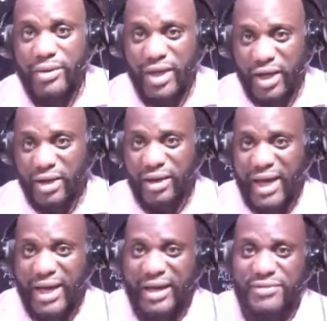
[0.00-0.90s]
Now, for
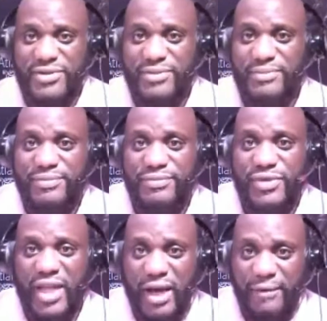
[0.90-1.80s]
this lady,
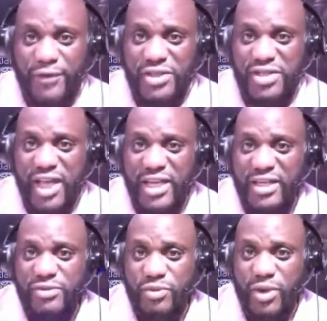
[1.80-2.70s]
I told her, I said,
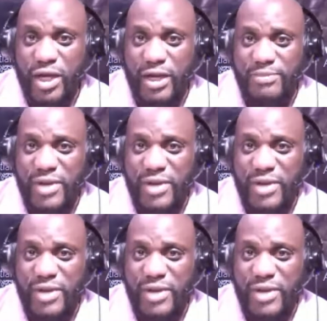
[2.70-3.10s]
well, listen,